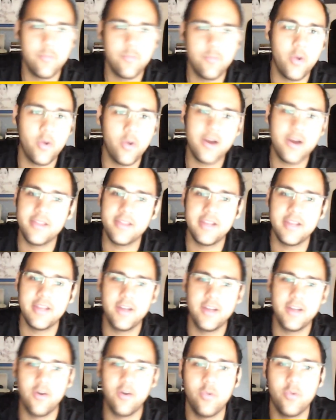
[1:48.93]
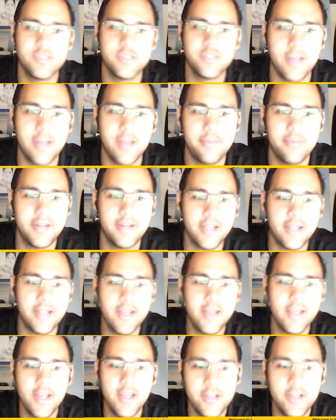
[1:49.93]
Where are they now? What's happening?
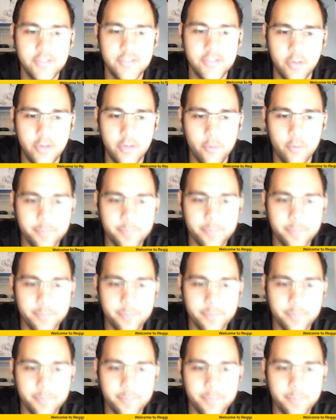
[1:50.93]
So